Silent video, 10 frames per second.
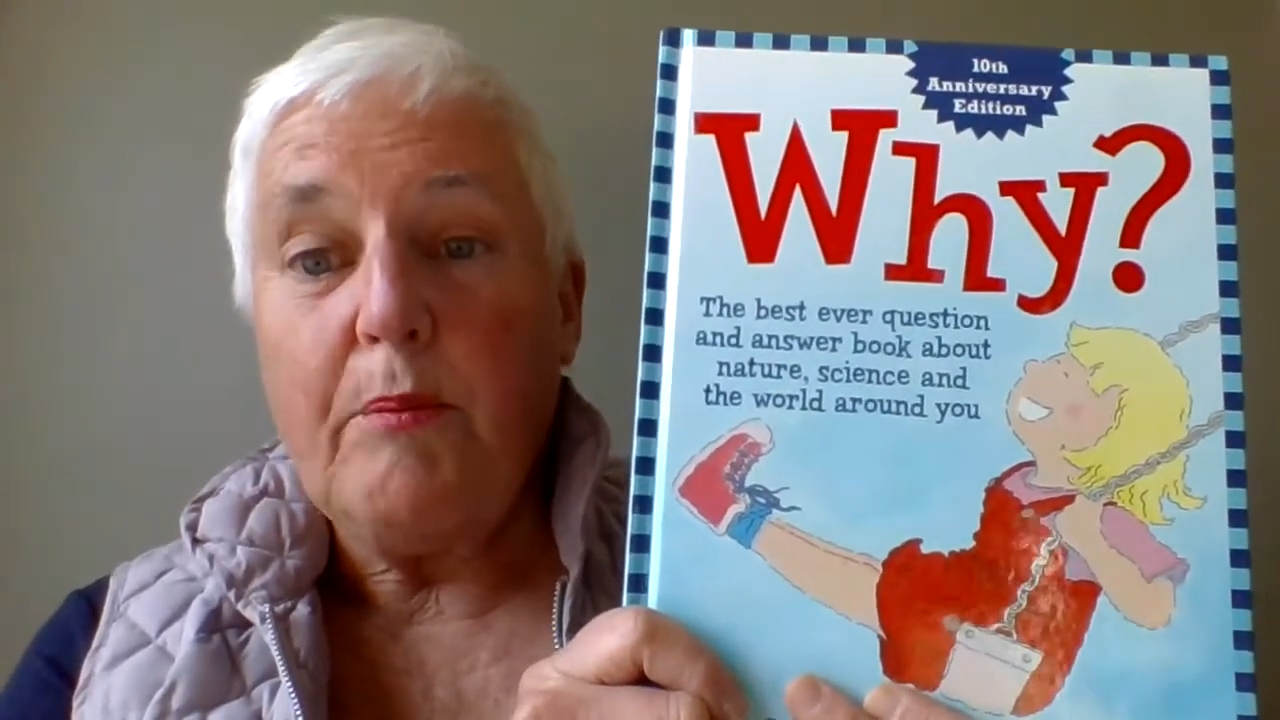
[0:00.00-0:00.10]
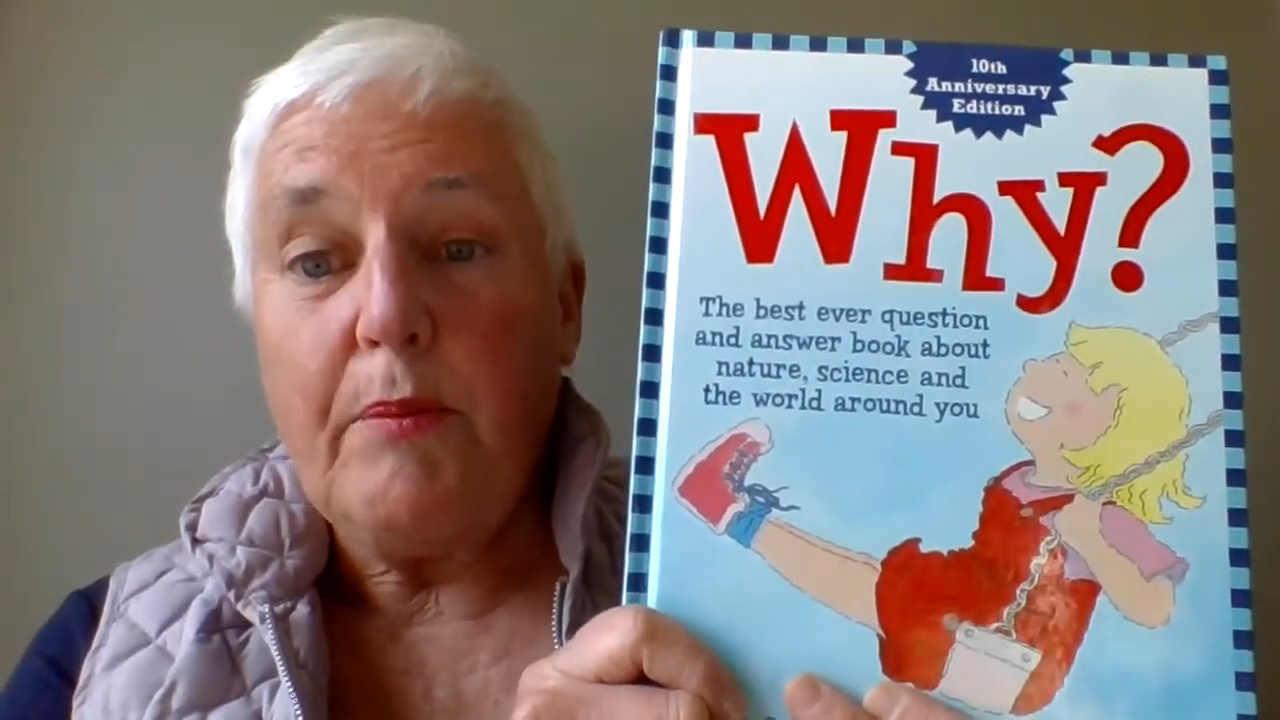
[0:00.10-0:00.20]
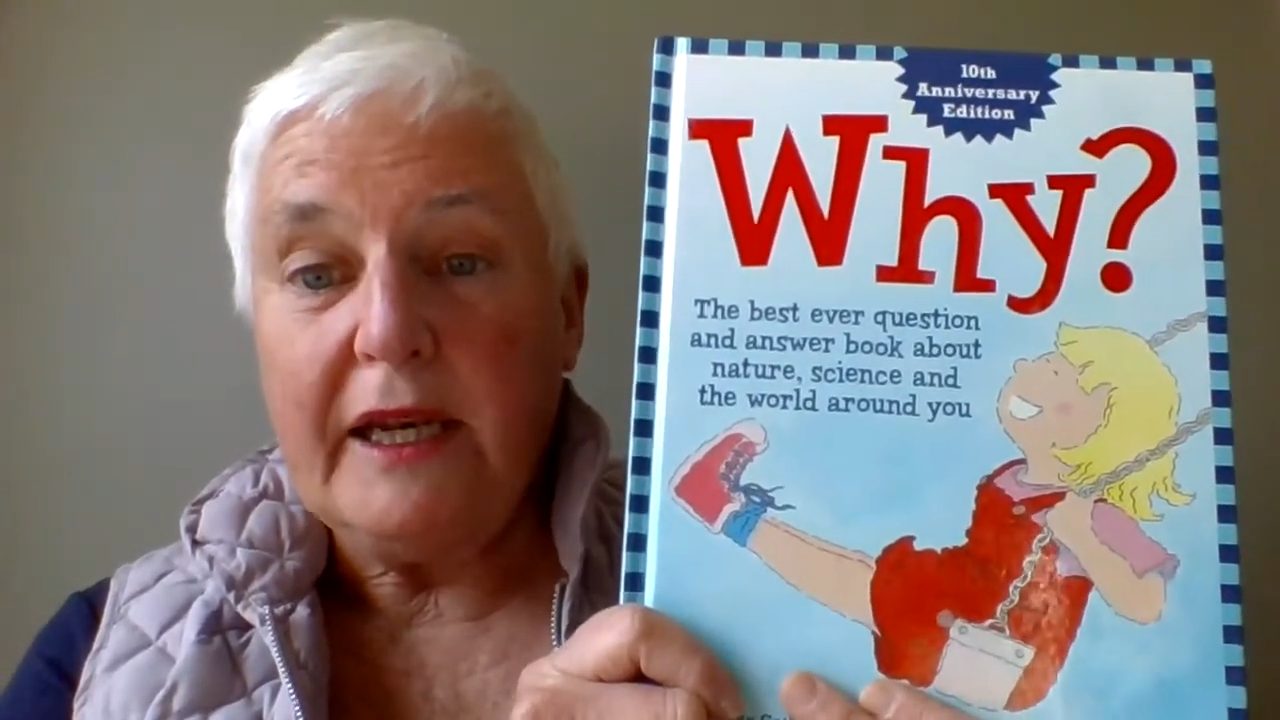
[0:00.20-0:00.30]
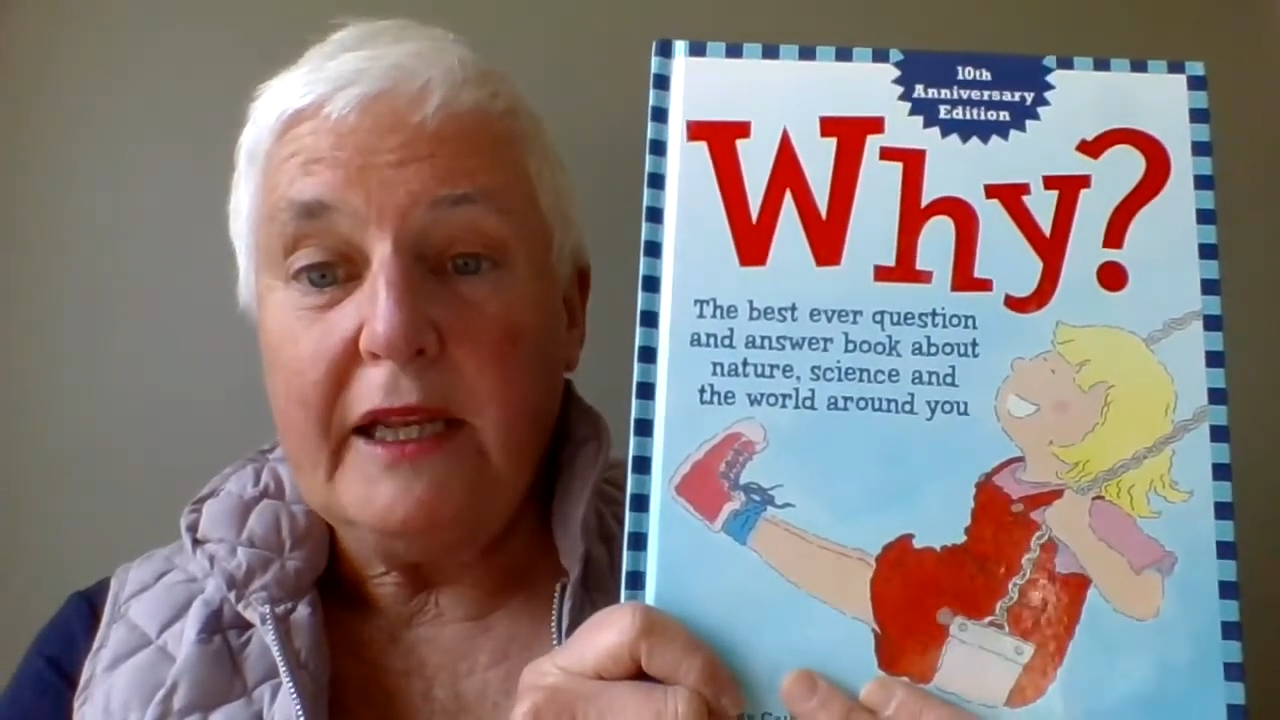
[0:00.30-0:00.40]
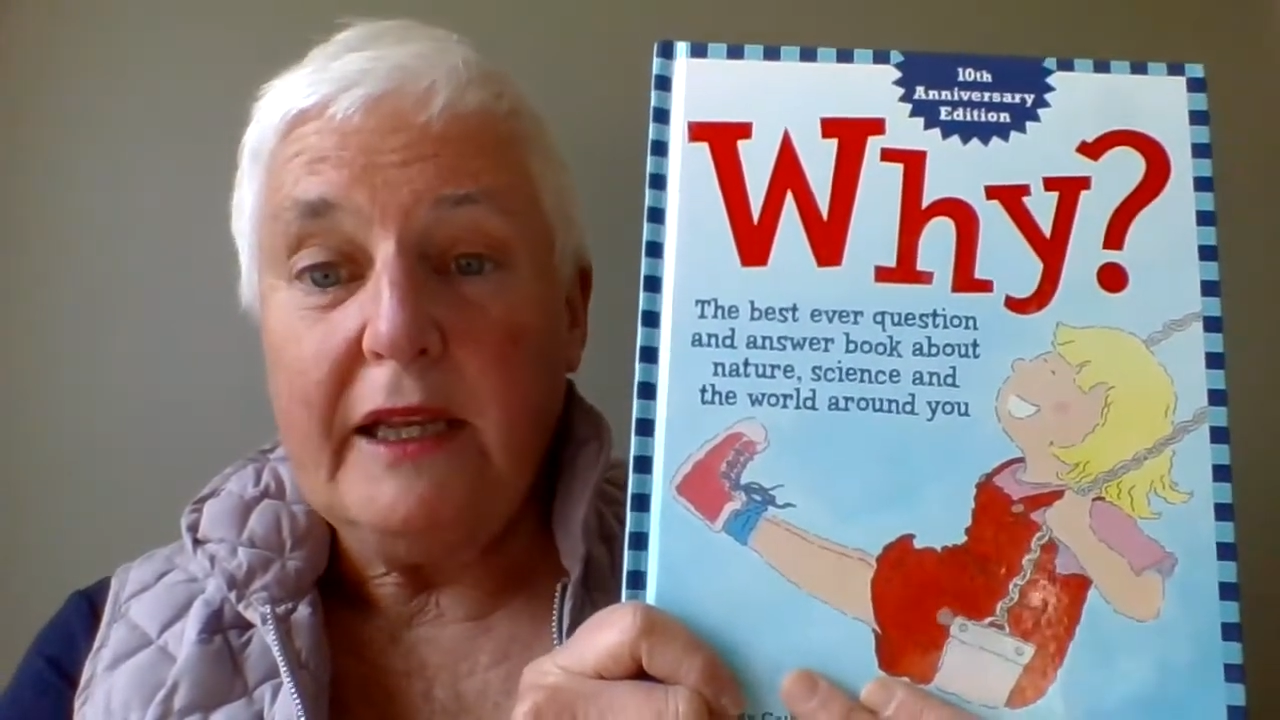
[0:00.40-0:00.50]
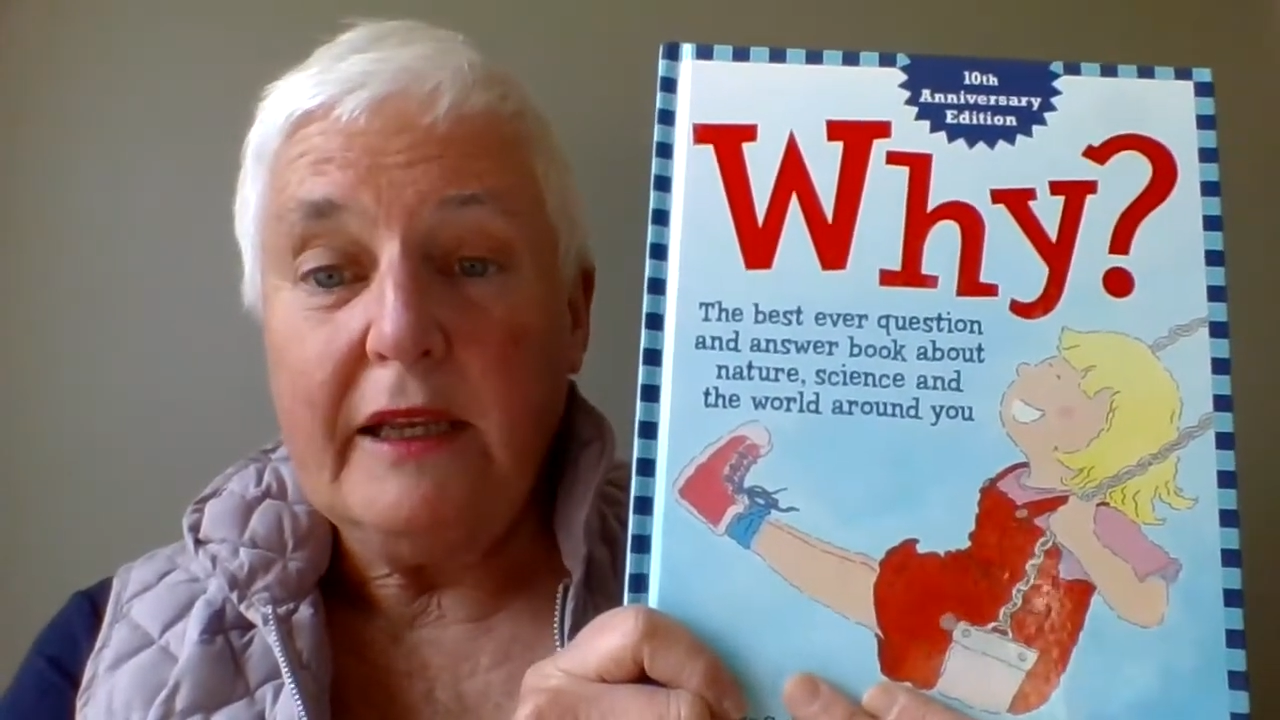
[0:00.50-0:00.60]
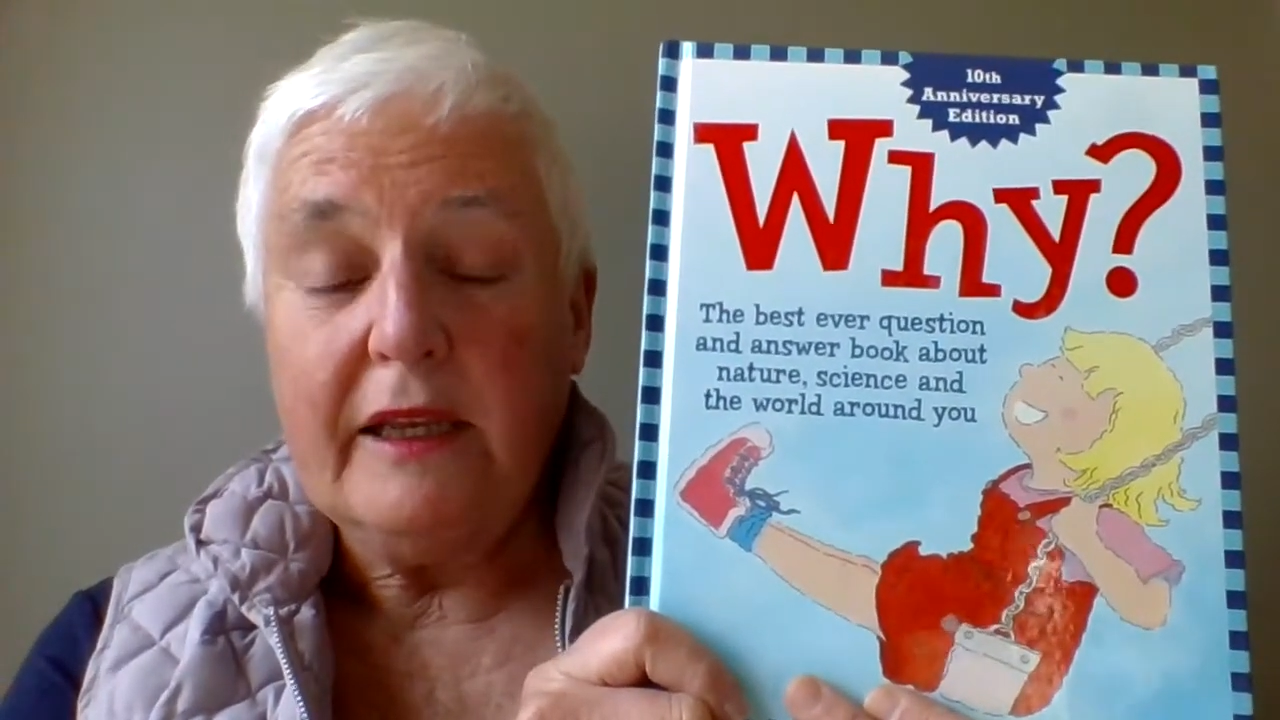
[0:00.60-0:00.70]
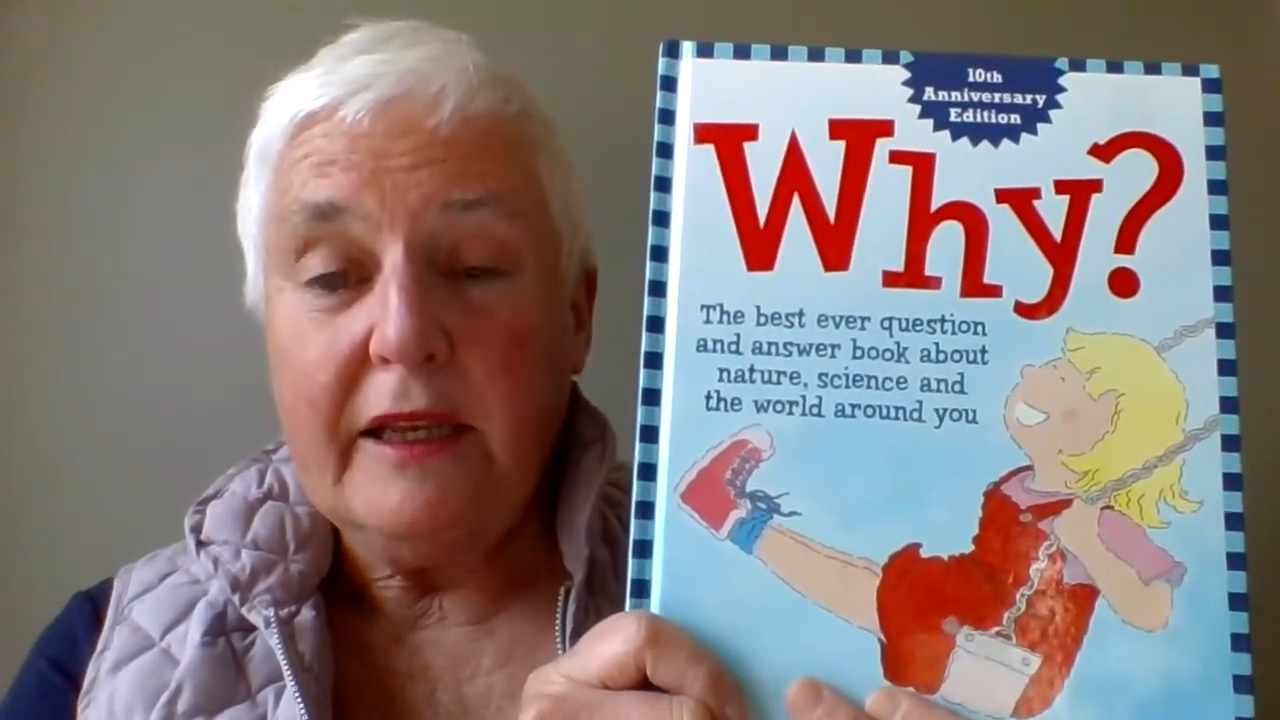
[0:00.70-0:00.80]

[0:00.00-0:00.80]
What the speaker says: Penny